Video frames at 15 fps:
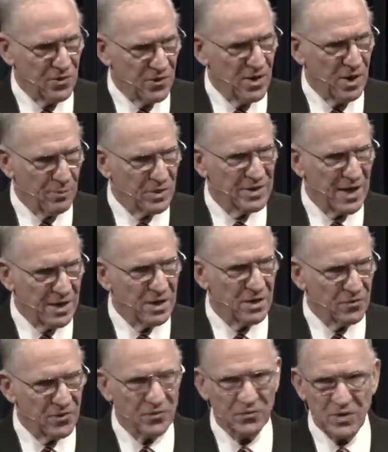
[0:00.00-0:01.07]
number 10 to
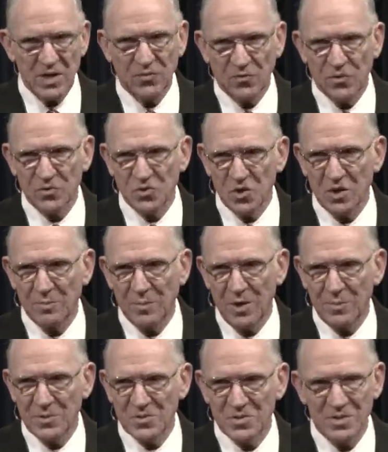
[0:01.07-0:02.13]
the 15th for a certain
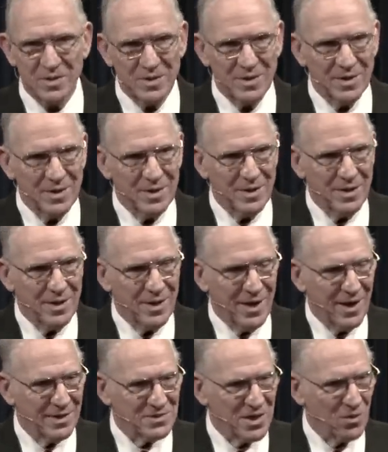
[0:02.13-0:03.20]
purpose.
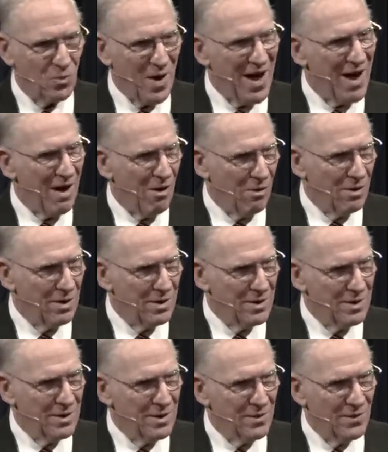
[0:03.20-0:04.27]
And I said, wow,
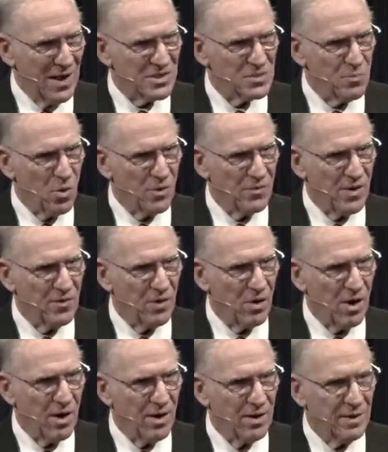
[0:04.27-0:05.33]
that's more than there
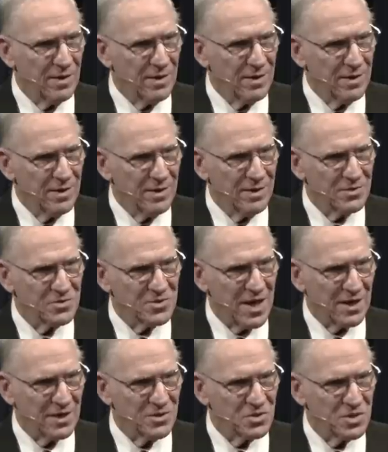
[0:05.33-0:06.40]
are
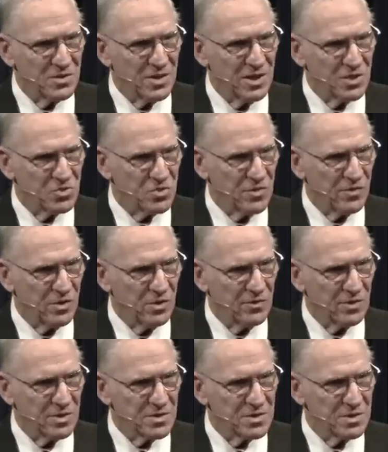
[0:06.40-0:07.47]
seconds in the history of the
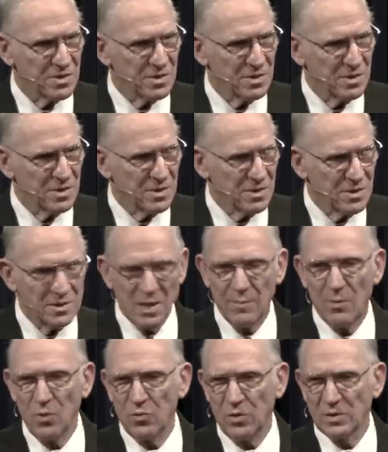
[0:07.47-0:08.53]
universe. They
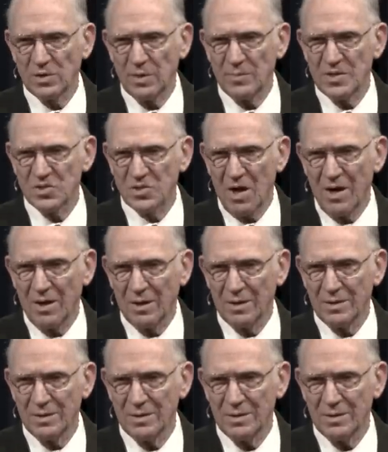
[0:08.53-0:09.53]
both looked at me startled. I